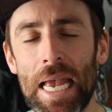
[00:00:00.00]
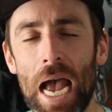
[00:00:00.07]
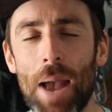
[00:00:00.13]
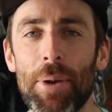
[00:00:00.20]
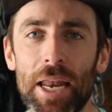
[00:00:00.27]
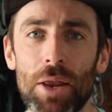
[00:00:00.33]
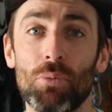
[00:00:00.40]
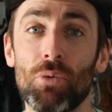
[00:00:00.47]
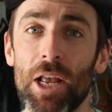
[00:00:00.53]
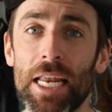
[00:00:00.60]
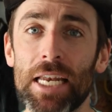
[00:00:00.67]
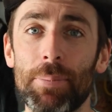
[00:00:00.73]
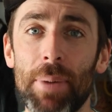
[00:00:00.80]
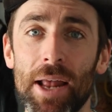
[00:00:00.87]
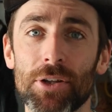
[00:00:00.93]
I mean, it
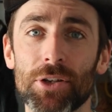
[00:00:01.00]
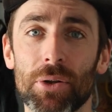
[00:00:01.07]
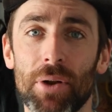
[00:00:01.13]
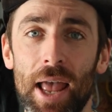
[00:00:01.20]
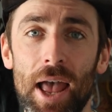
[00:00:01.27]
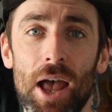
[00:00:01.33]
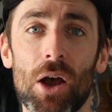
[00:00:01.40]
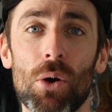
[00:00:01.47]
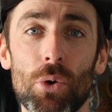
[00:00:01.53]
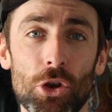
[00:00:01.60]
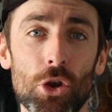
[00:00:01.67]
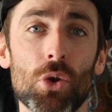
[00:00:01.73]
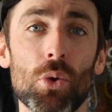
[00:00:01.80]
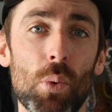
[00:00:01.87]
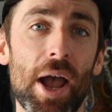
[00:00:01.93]
really depends on how
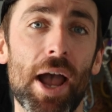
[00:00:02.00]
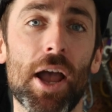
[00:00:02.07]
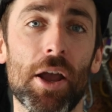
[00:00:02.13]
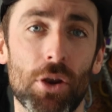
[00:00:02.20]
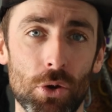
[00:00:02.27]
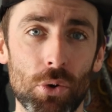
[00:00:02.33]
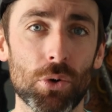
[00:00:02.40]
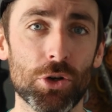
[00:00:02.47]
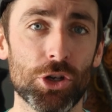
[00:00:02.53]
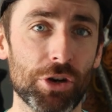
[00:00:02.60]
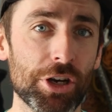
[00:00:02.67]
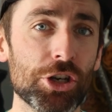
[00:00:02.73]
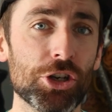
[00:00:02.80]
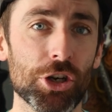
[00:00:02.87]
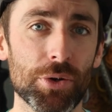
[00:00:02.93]
you wear your
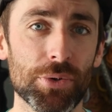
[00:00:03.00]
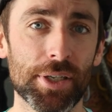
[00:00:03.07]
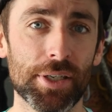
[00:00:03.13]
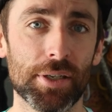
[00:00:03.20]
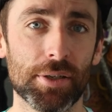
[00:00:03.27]
street shoes.